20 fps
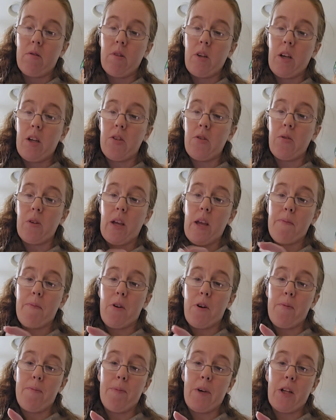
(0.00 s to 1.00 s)
I do keep
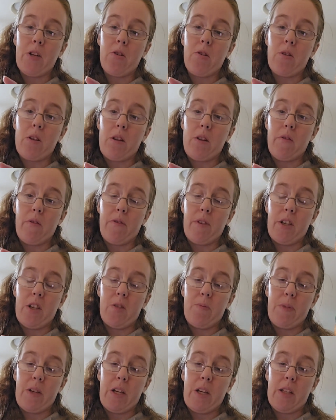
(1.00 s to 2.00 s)
a bundle in the
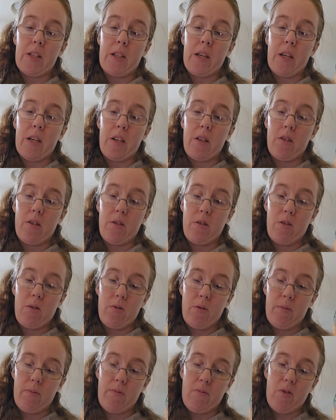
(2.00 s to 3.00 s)
fridge because I
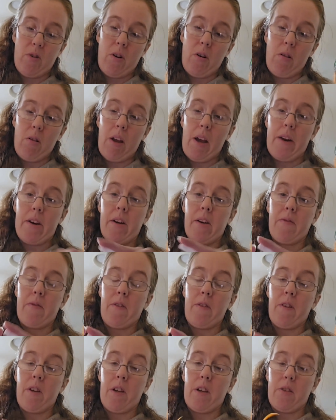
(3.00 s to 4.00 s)
use them for a lot of
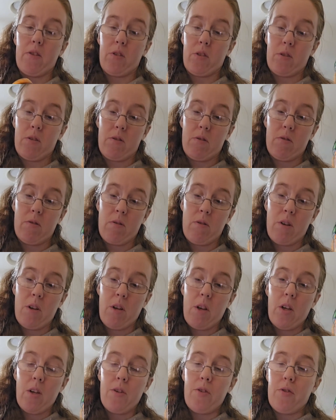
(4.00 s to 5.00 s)
different things.
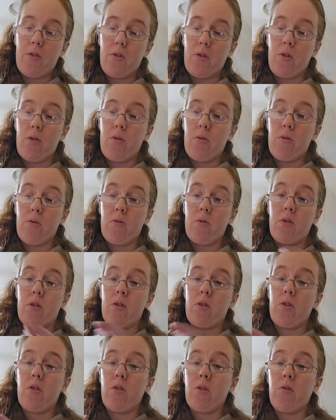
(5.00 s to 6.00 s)
Stews,
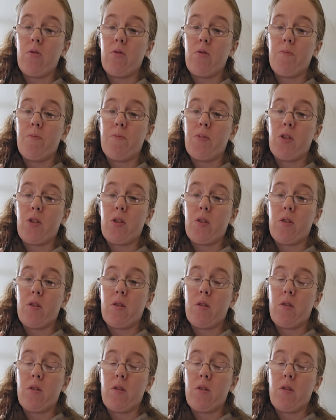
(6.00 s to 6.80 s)
soups.